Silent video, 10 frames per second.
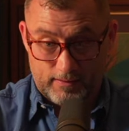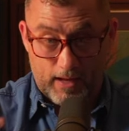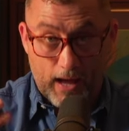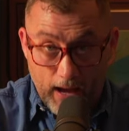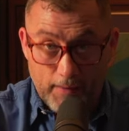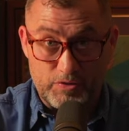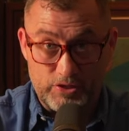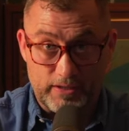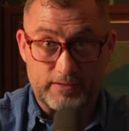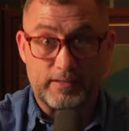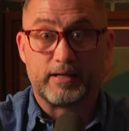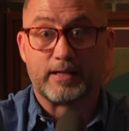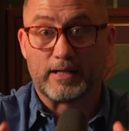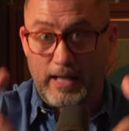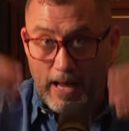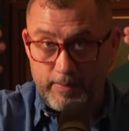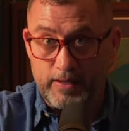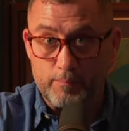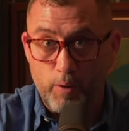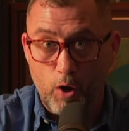object, climbing
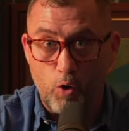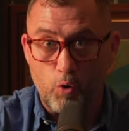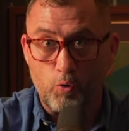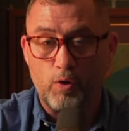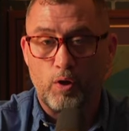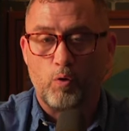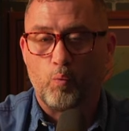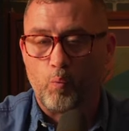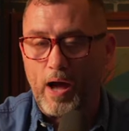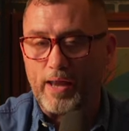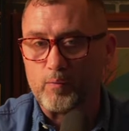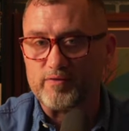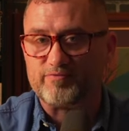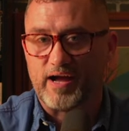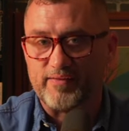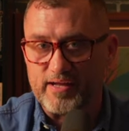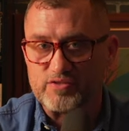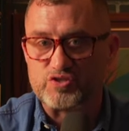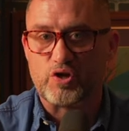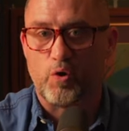a pole, why do we find that
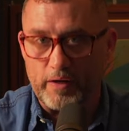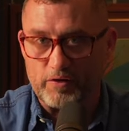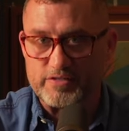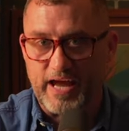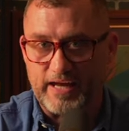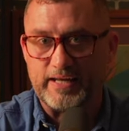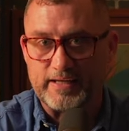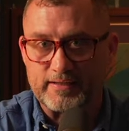so entertaining?